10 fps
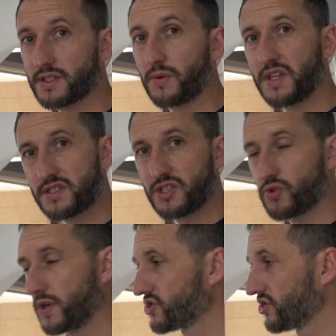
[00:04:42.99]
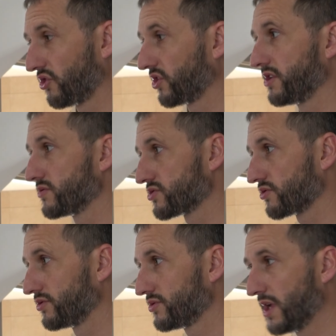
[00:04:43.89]
Now in this situation, you're not going to use
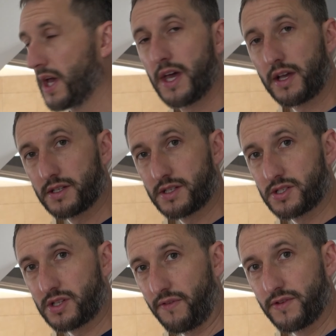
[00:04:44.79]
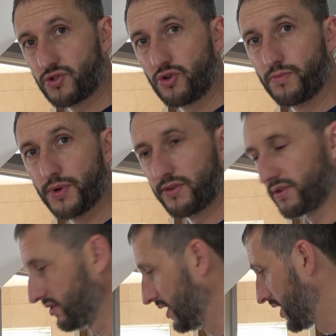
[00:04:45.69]
screws because this stuff is too
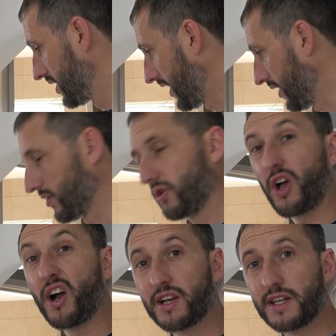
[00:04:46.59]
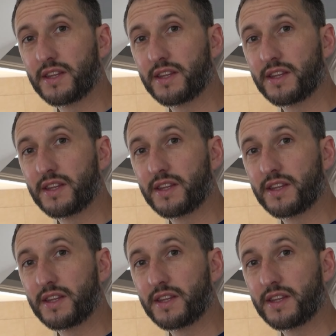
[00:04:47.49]
brittle and it would look ugly.